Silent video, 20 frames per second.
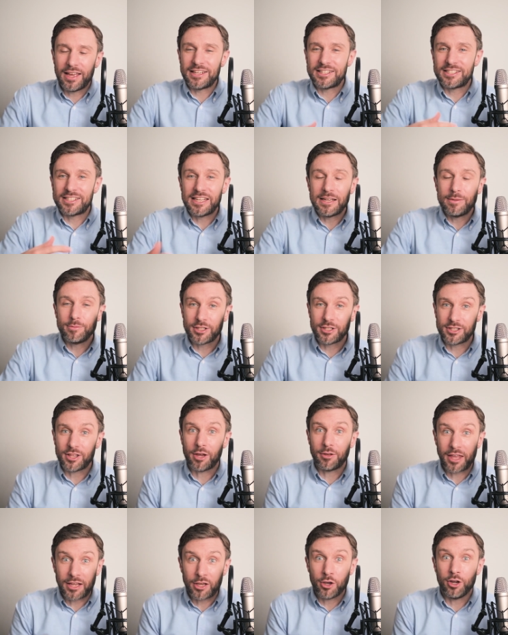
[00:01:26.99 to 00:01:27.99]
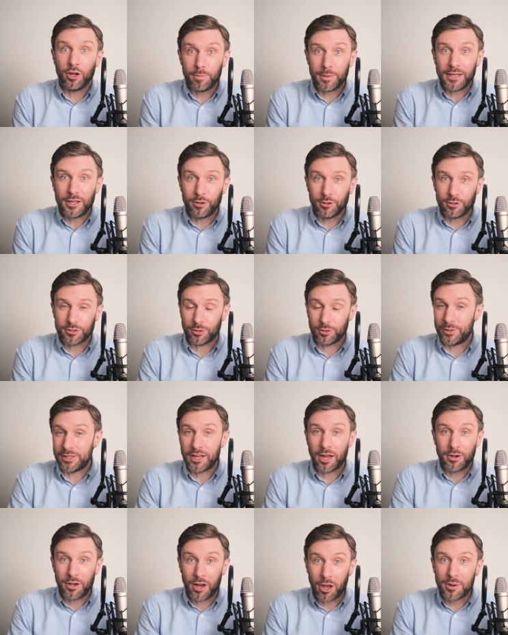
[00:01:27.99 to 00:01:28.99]
it seems as though they could be causal. We
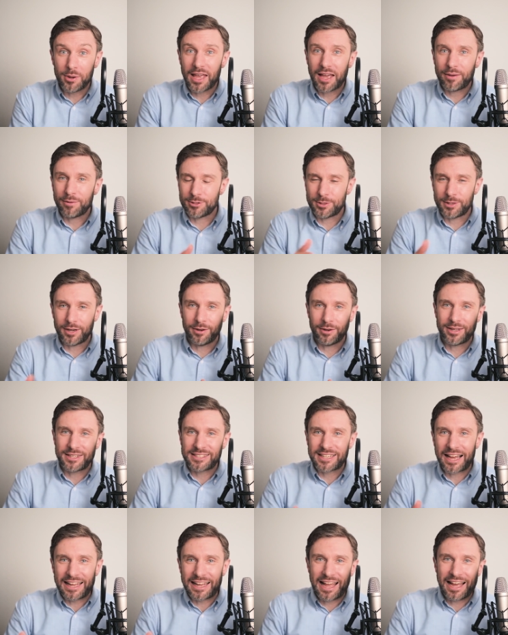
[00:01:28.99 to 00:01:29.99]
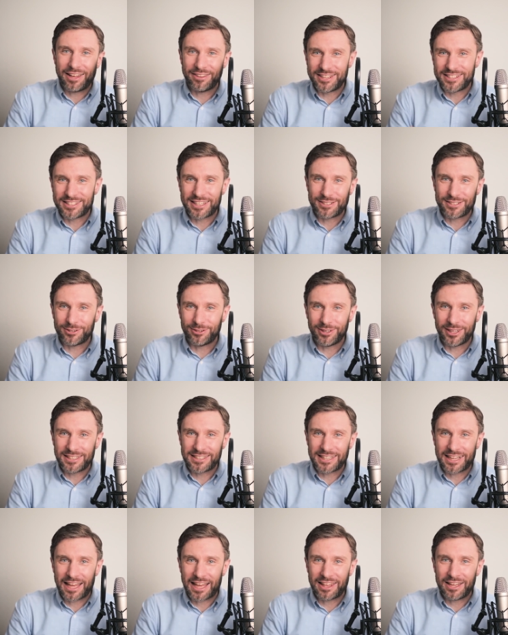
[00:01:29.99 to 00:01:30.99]
don't know yet because we don't know exactly how these things all link
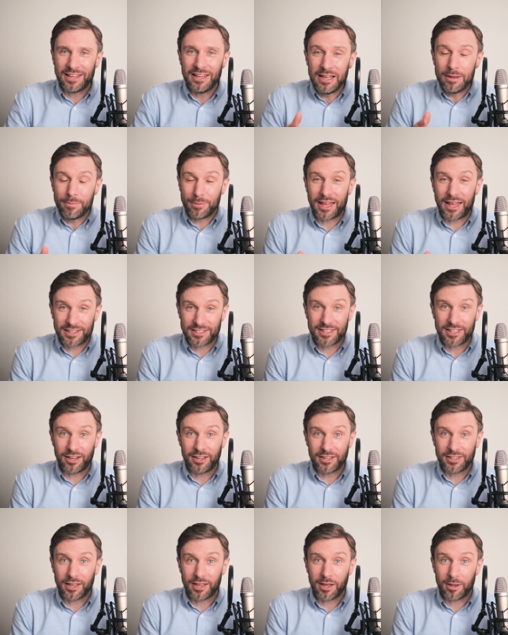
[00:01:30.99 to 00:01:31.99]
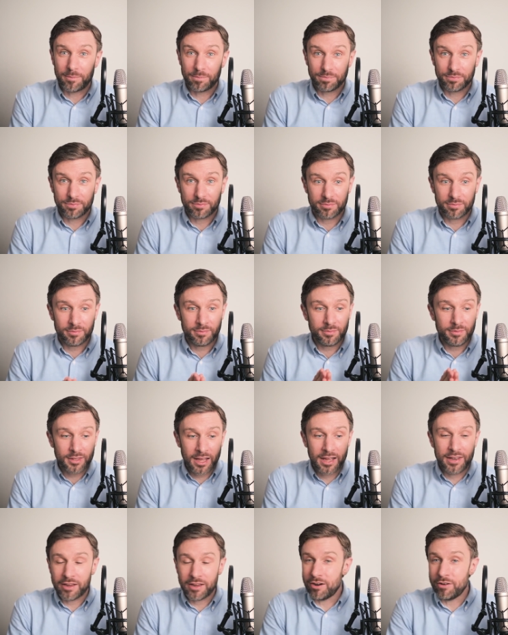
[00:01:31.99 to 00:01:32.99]
together, but that's the idea.
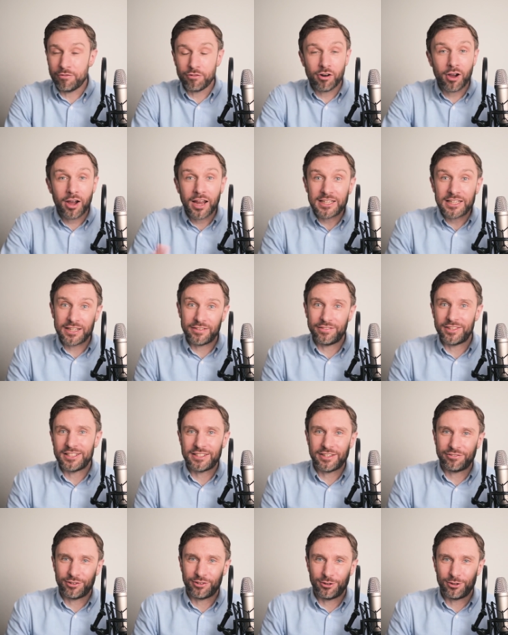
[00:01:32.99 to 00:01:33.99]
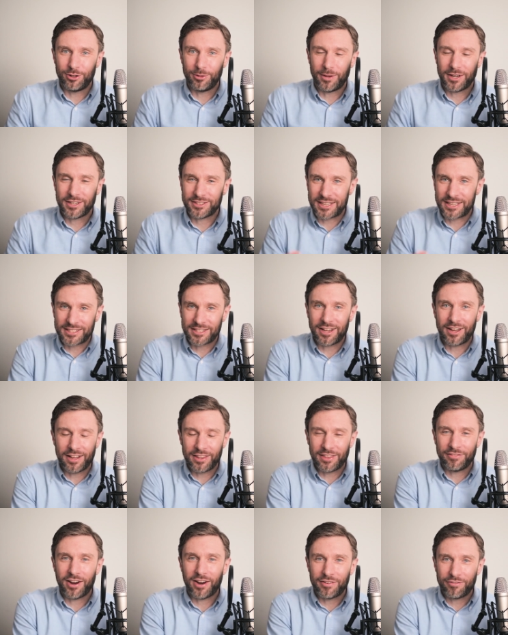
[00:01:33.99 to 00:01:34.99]
And there are a variety of these different hallmarks. They start
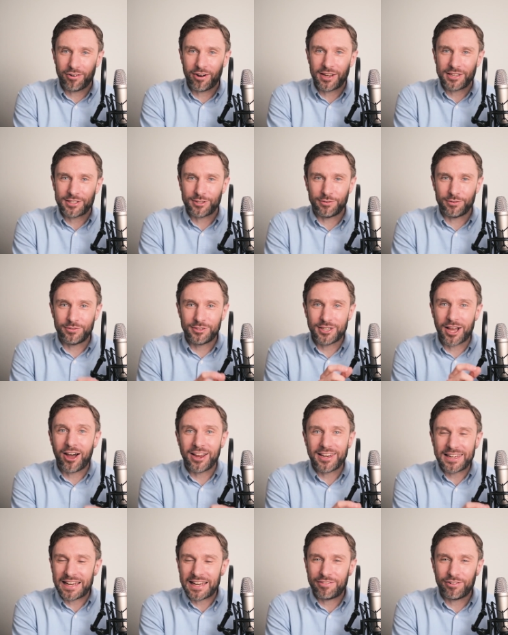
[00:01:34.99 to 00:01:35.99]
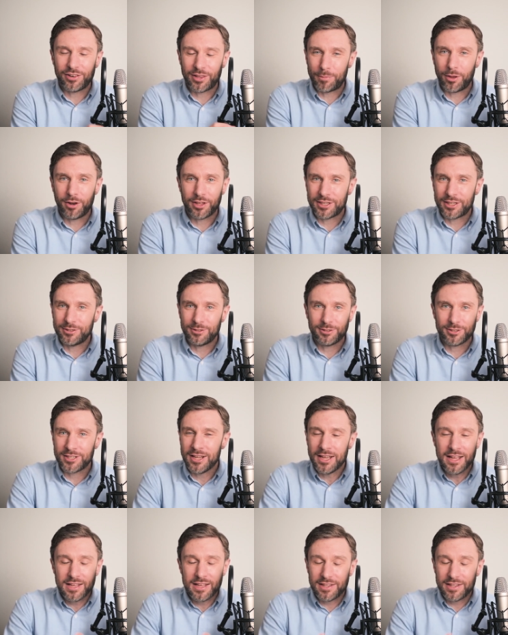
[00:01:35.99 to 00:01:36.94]
at the very, very sort of tiny level, the molecules,